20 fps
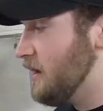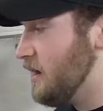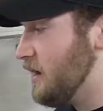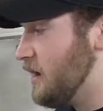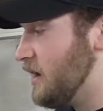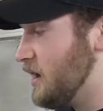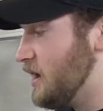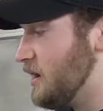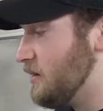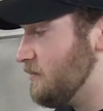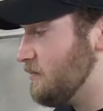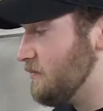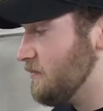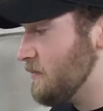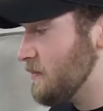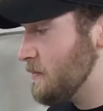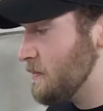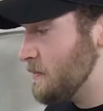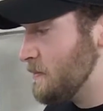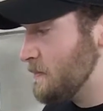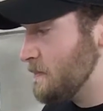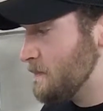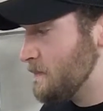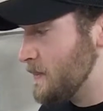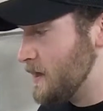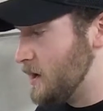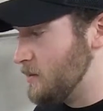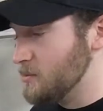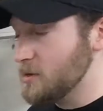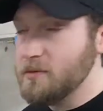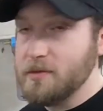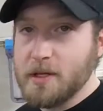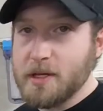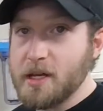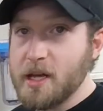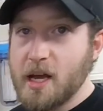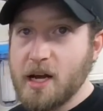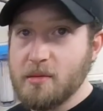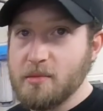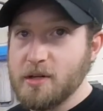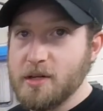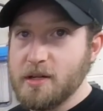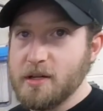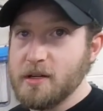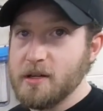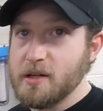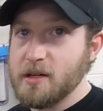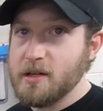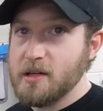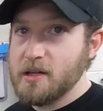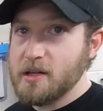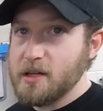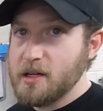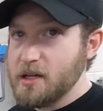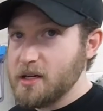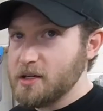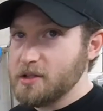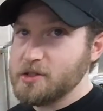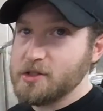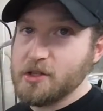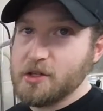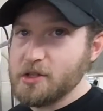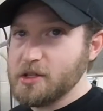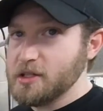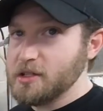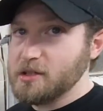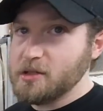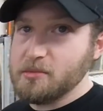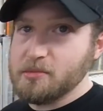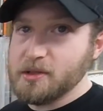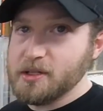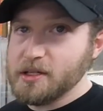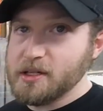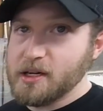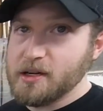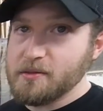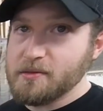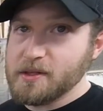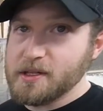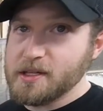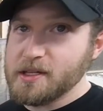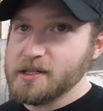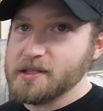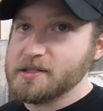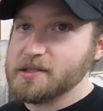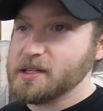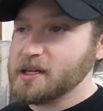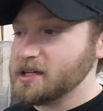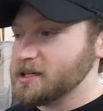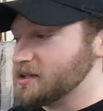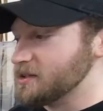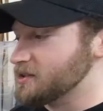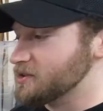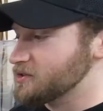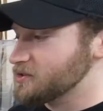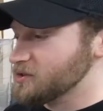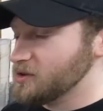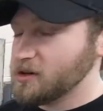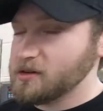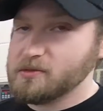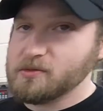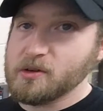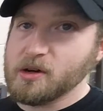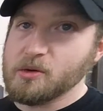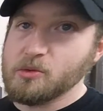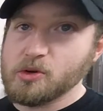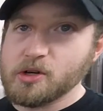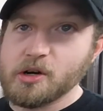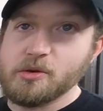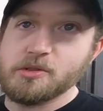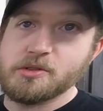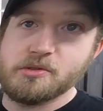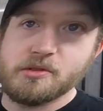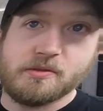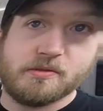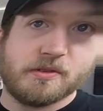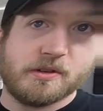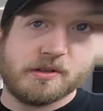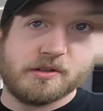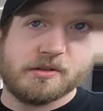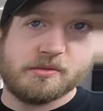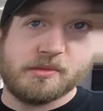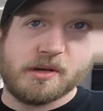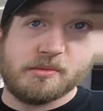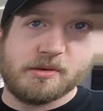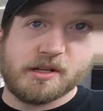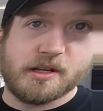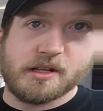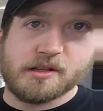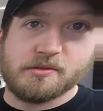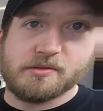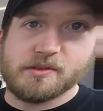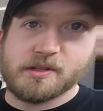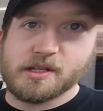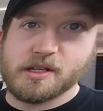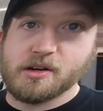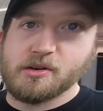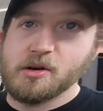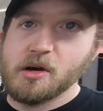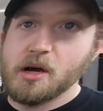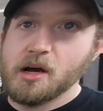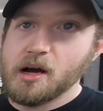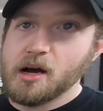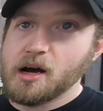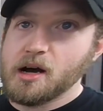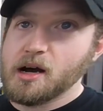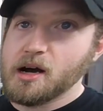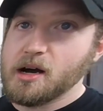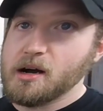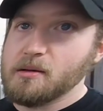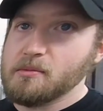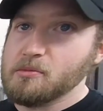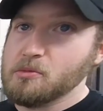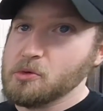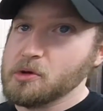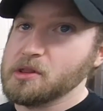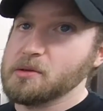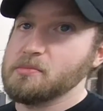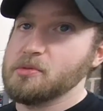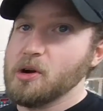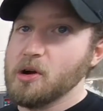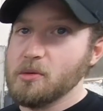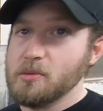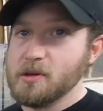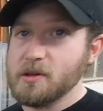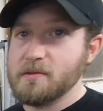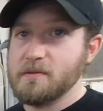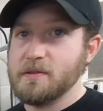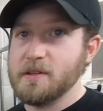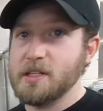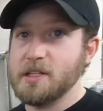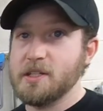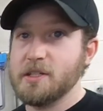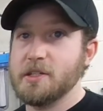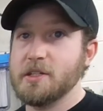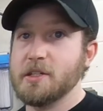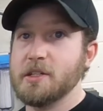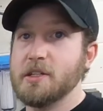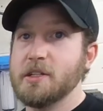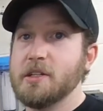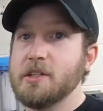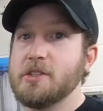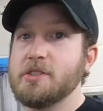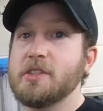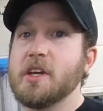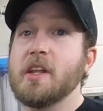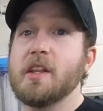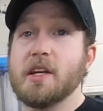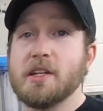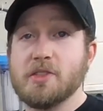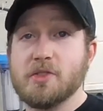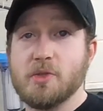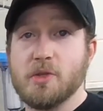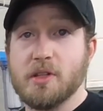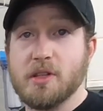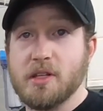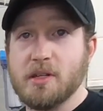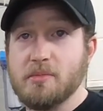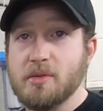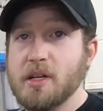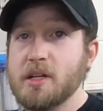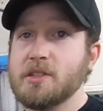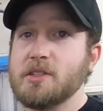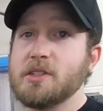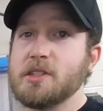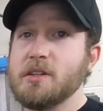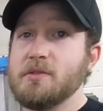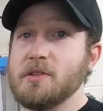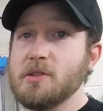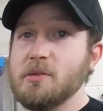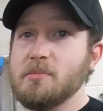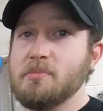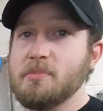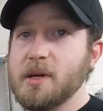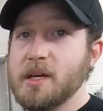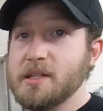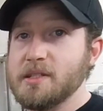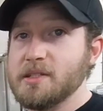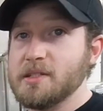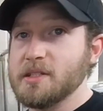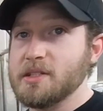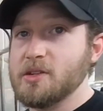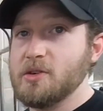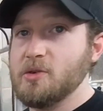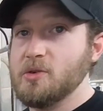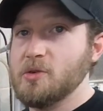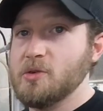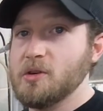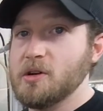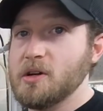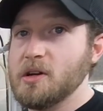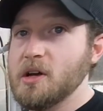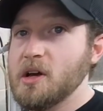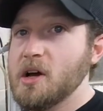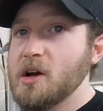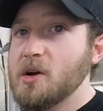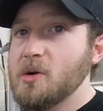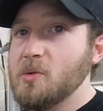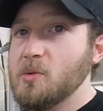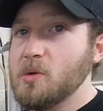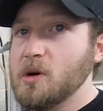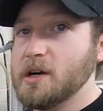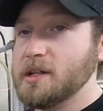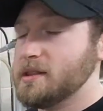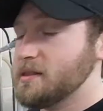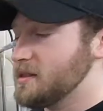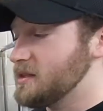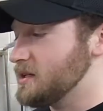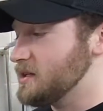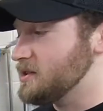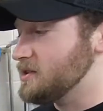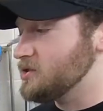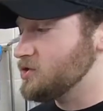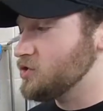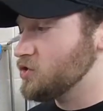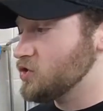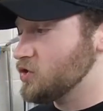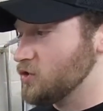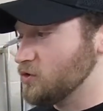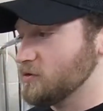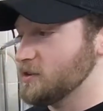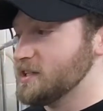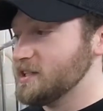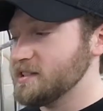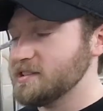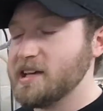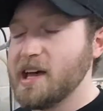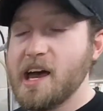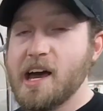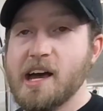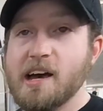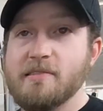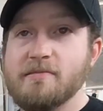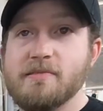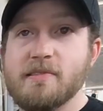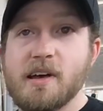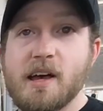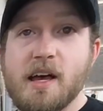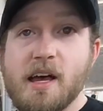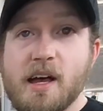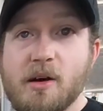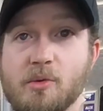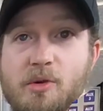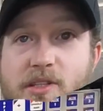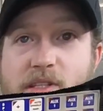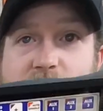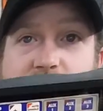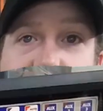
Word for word: Um, I'll move the camera here and I'll show you a little bit of the inside of the software. We'll go into it further maybe another video um, with the probing features and that sort of thing, but I'll just give you a basic on what the screens have, what the